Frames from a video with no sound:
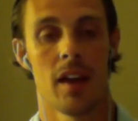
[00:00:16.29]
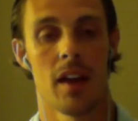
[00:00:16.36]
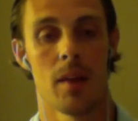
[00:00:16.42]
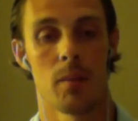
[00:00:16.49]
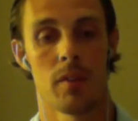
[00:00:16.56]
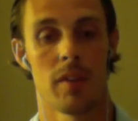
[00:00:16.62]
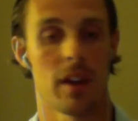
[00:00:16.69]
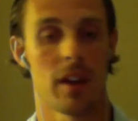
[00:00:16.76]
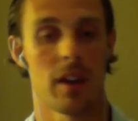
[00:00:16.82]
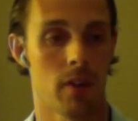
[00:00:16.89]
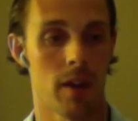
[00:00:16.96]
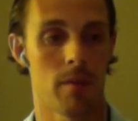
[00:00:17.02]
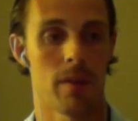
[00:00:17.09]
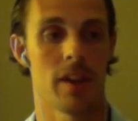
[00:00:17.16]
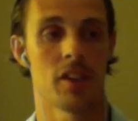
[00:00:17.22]
Um, we've had a
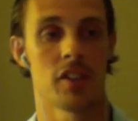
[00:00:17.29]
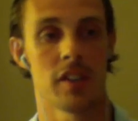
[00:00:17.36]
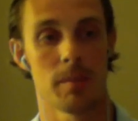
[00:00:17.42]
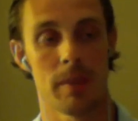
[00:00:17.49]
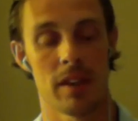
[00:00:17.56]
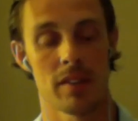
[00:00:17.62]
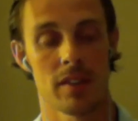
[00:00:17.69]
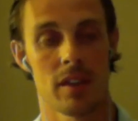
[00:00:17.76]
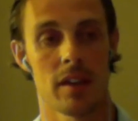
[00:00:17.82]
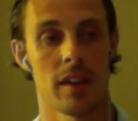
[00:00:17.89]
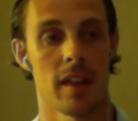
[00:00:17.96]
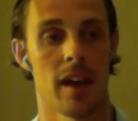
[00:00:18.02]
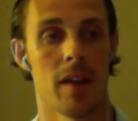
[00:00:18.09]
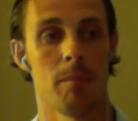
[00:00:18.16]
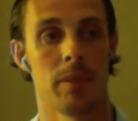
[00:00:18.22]
great relationship outside of that.